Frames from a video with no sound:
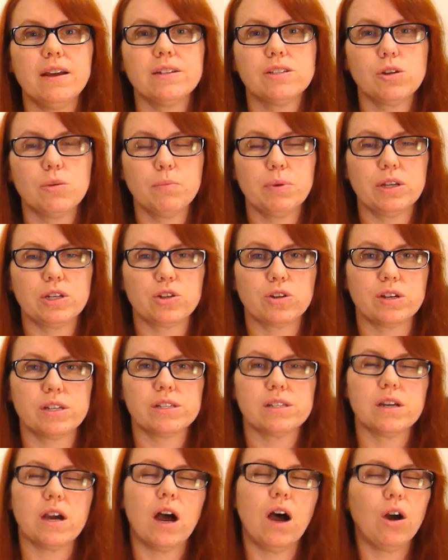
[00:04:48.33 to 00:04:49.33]
It's on
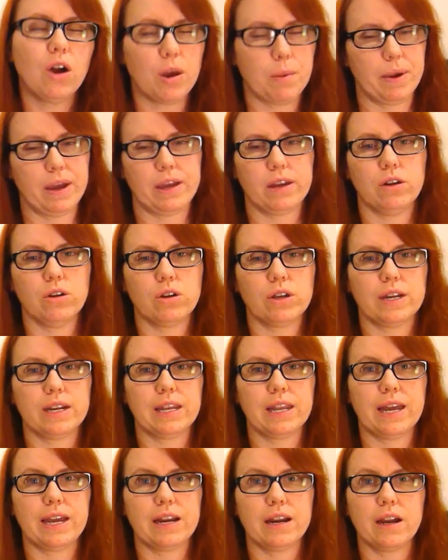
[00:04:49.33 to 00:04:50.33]
Pinterest. I'll go back and look at
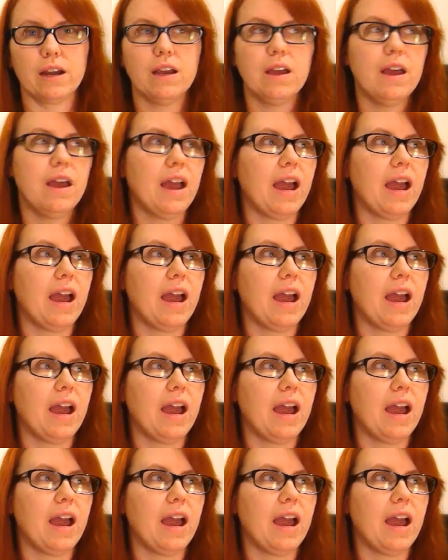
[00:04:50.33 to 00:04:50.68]
it later.